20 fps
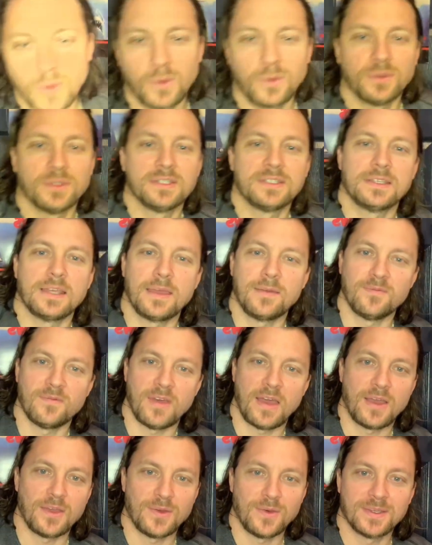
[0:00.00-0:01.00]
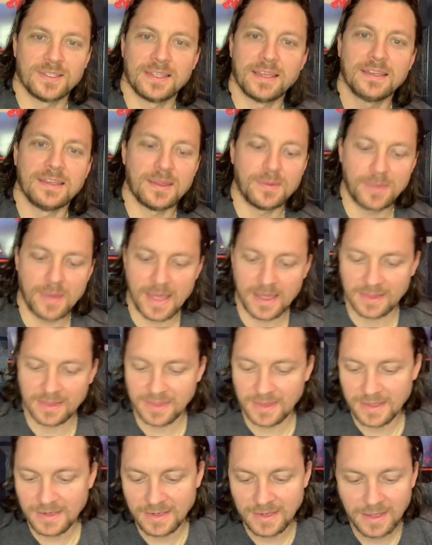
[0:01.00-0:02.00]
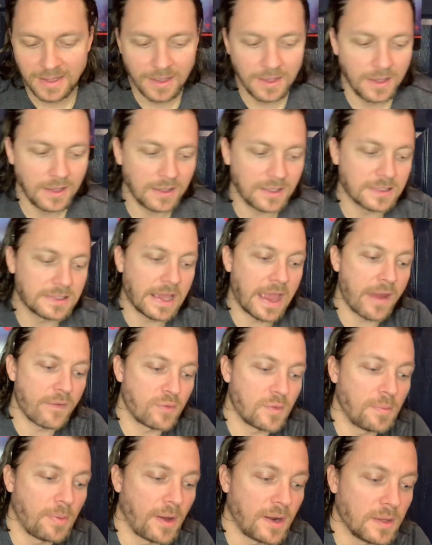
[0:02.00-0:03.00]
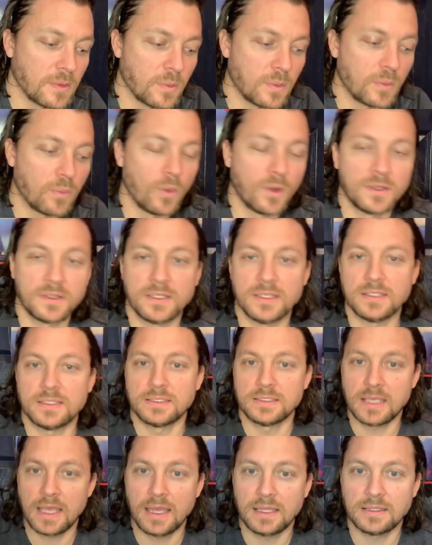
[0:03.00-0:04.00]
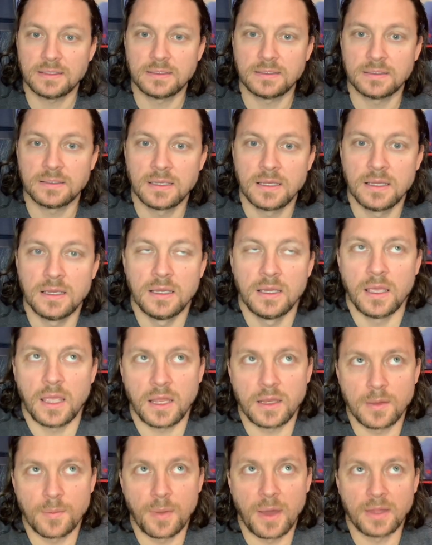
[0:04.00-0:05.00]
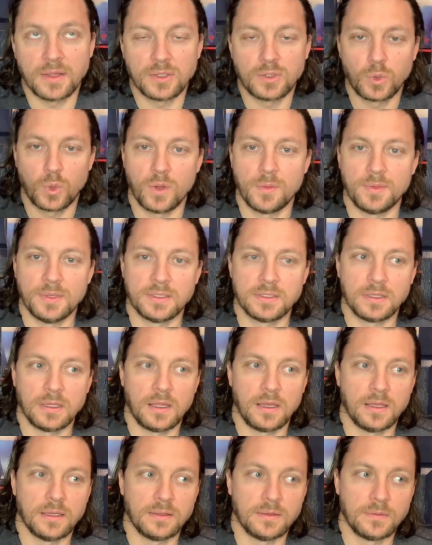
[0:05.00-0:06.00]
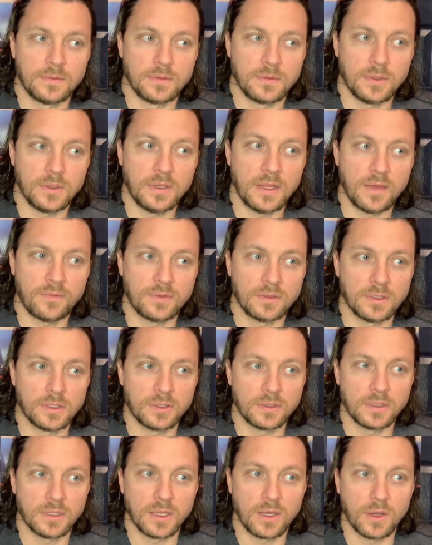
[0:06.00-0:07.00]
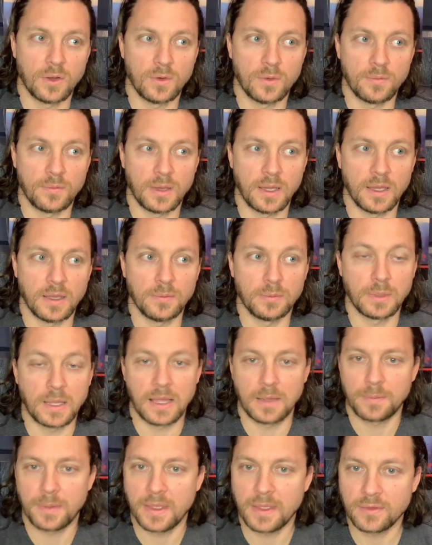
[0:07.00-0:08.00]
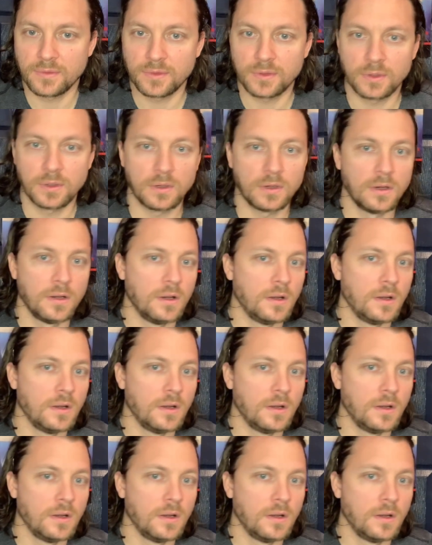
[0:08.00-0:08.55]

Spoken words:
hold the same value as they did back then, because everybody would want these sets. And to buy the Toy Biz line, you'd have to literally go and buy Black Panther,